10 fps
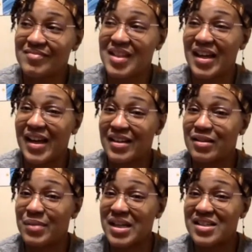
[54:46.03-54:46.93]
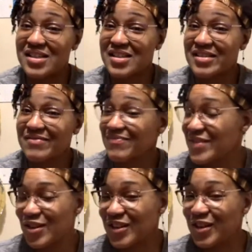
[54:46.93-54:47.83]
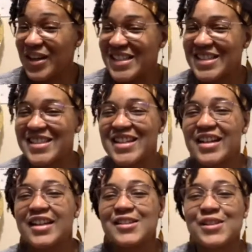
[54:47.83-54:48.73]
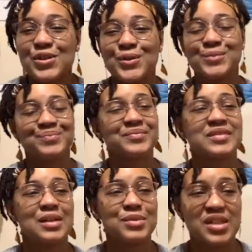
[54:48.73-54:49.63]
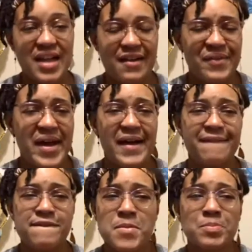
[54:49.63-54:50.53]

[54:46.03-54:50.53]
they had the best on Oasis. So I'm going to have that.